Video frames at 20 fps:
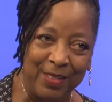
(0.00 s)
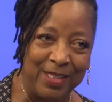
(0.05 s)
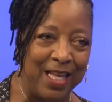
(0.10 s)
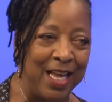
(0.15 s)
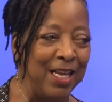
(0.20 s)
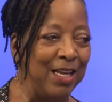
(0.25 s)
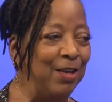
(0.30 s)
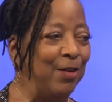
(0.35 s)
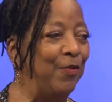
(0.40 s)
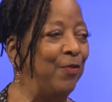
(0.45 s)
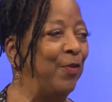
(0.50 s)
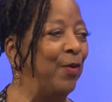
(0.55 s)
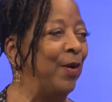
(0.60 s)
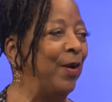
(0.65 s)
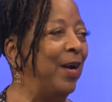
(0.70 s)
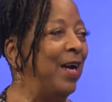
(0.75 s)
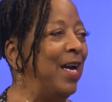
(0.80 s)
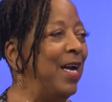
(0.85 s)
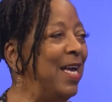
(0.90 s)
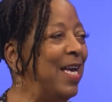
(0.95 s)
thank you
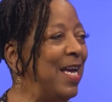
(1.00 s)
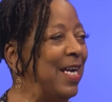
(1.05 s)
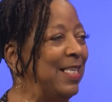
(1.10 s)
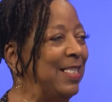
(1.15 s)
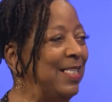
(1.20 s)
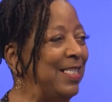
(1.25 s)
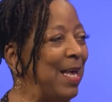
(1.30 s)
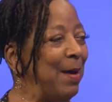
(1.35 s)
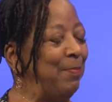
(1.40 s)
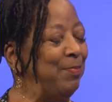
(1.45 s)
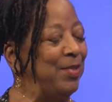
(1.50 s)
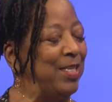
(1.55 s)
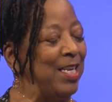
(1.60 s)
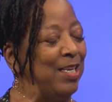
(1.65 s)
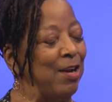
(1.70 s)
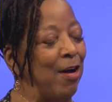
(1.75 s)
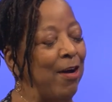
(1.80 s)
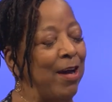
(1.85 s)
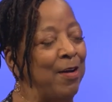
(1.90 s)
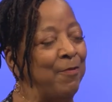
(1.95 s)
for
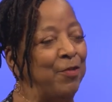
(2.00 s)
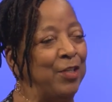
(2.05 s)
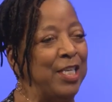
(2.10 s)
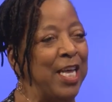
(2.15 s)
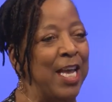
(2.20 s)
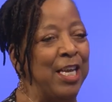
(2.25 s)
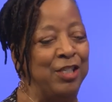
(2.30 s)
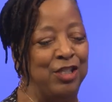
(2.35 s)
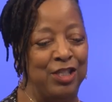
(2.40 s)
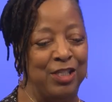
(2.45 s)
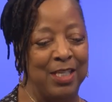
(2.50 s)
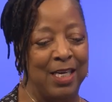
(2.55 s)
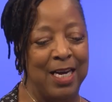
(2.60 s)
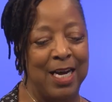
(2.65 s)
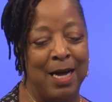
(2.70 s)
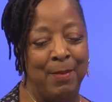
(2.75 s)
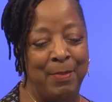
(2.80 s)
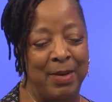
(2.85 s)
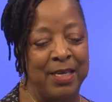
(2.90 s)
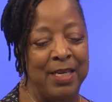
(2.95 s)
accepting our invitation to
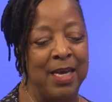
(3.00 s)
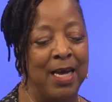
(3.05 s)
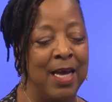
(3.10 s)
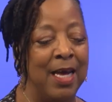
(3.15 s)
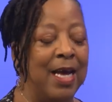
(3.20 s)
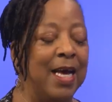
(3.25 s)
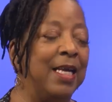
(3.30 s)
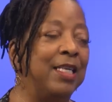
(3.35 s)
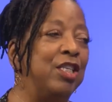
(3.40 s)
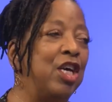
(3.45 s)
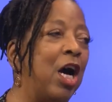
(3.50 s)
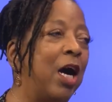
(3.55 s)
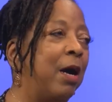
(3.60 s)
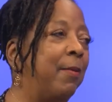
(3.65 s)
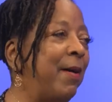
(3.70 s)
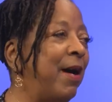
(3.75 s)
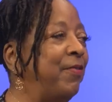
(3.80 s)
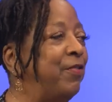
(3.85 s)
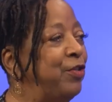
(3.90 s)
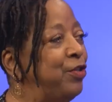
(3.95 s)
come and, and talk
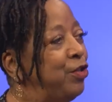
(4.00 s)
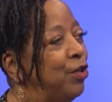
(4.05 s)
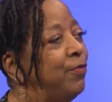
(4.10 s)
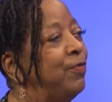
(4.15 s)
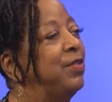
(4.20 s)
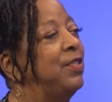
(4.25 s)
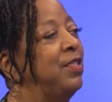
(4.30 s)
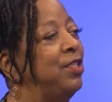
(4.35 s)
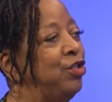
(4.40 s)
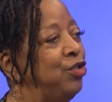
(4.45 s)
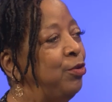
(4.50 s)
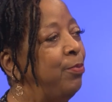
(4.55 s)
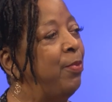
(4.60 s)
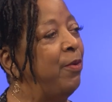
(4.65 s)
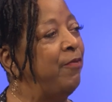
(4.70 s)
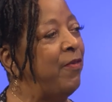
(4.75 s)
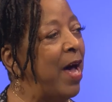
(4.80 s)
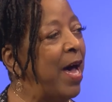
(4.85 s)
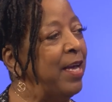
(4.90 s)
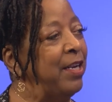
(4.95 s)
about the services you
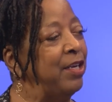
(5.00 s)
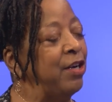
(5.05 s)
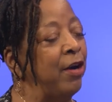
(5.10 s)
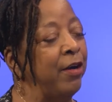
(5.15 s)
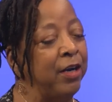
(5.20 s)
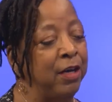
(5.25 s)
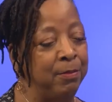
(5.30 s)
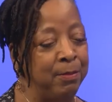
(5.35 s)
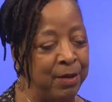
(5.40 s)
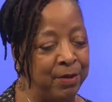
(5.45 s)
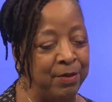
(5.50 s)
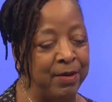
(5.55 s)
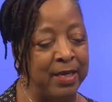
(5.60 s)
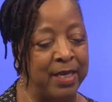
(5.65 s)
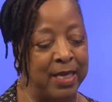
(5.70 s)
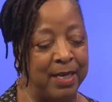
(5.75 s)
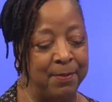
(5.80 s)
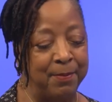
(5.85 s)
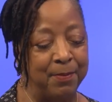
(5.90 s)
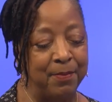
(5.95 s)
provide in our
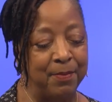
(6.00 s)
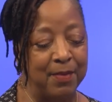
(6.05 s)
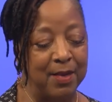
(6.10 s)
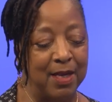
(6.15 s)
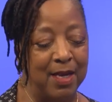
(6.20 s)
community. Of